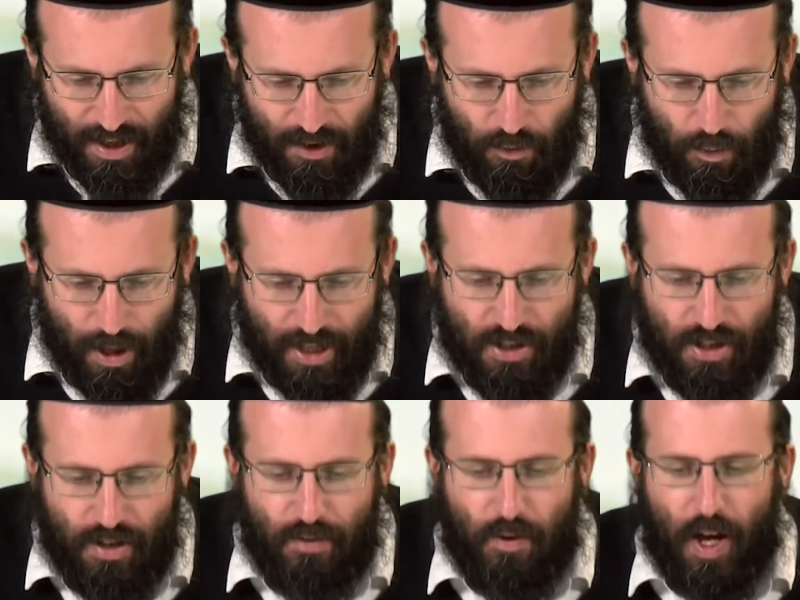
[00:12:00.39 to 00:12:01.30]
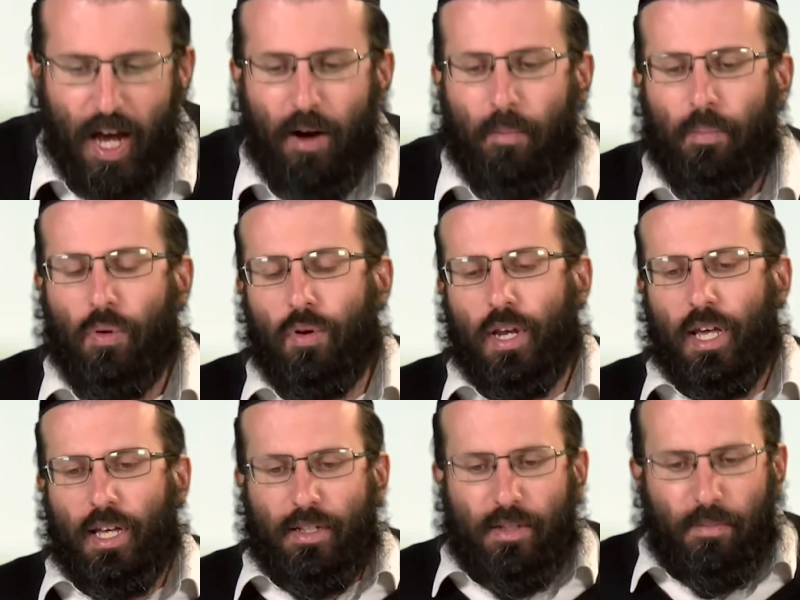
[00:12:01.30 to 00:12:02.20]
mentioned how important it
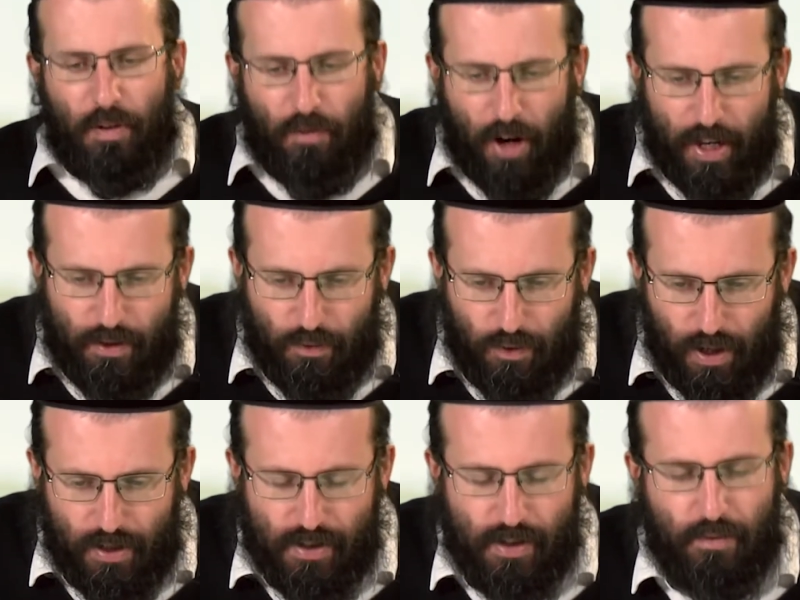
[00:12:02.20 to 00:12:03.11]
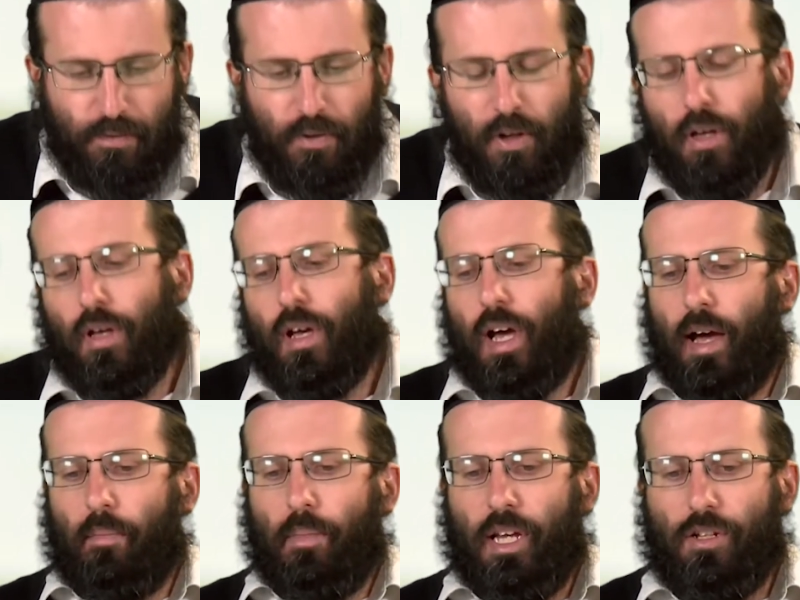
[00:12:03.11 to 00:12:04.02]
is to be very definitive
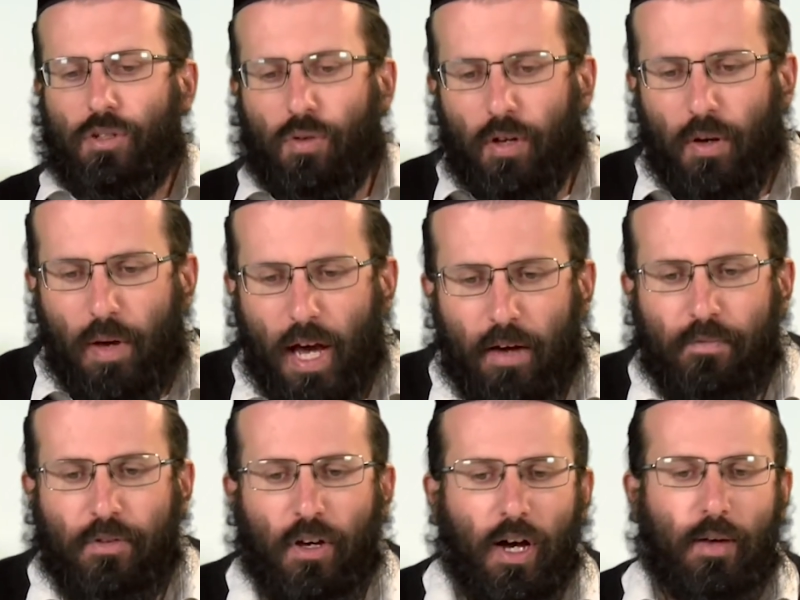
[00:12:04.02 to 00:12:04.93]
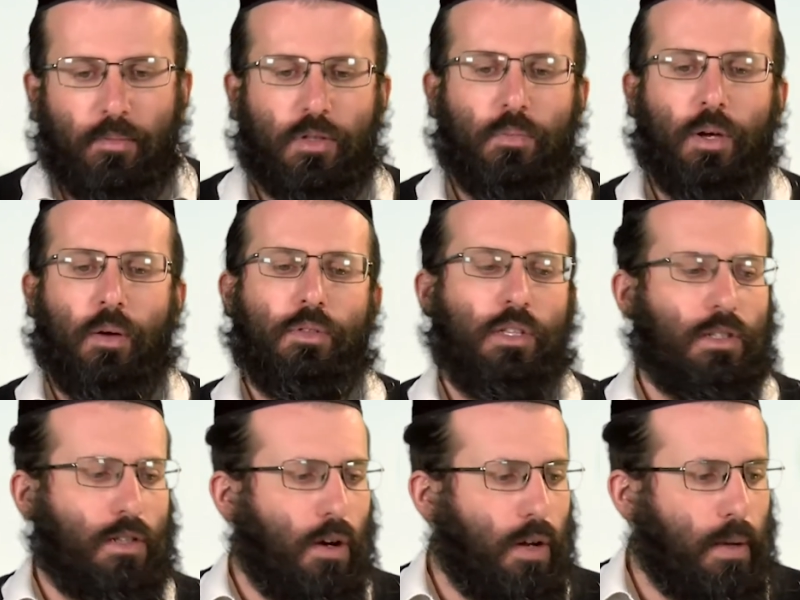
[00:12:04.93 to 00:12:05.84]
and make sure you have time to be able to
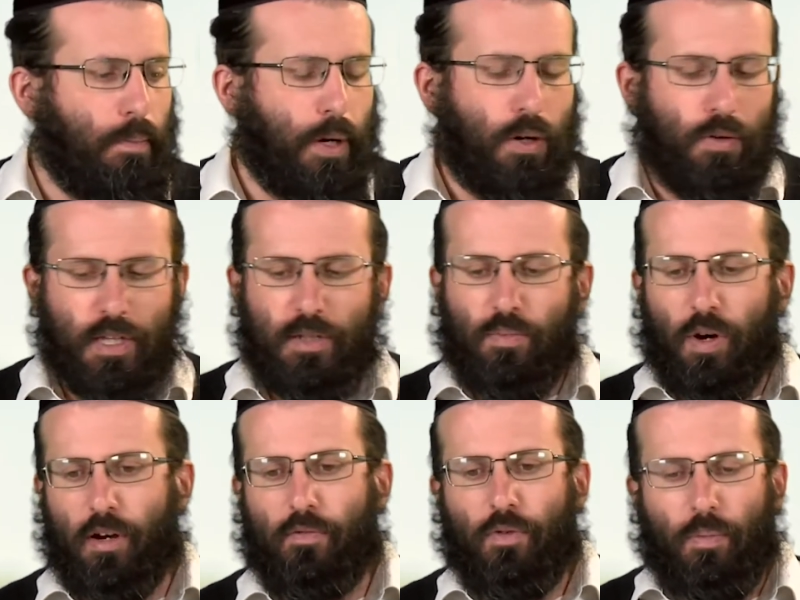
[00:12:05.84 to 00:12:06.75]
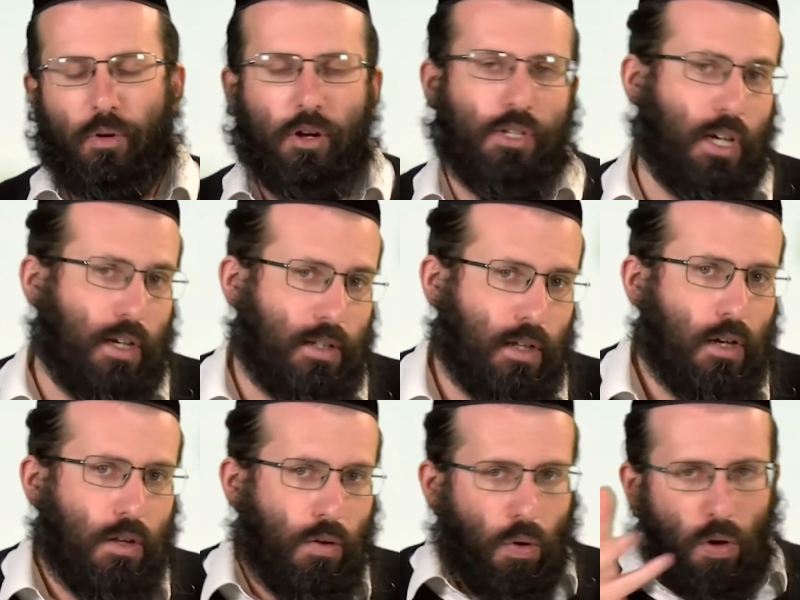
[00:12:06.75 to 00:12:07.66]
slowly build these wonderful projects
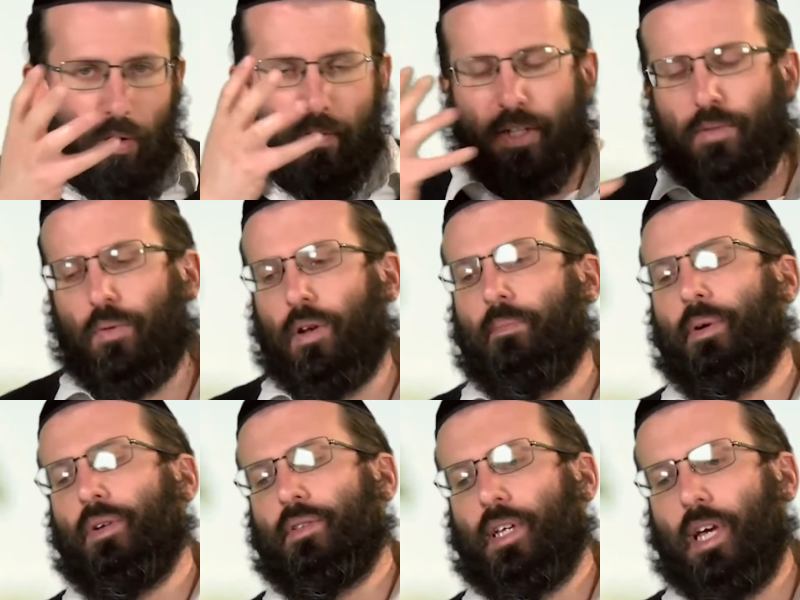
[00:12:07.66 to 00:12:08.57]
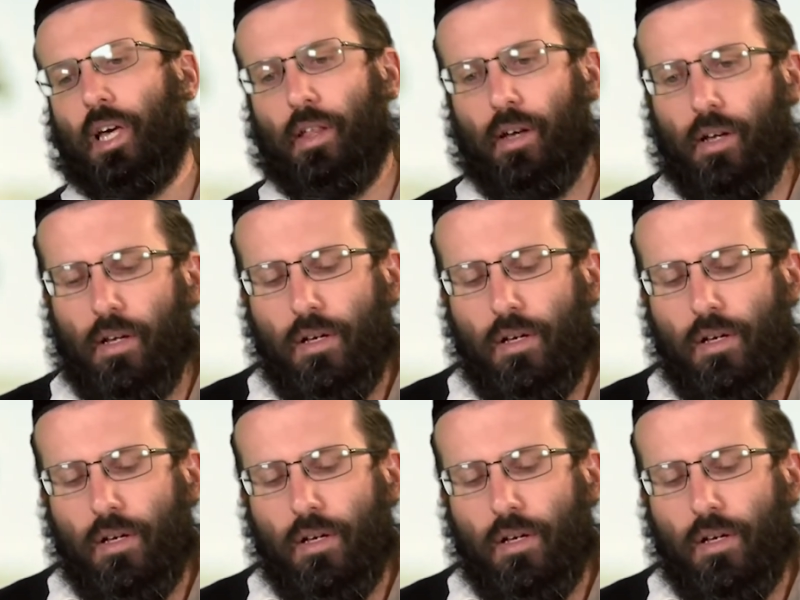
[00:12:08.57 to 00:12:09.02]
that all of us want to build together.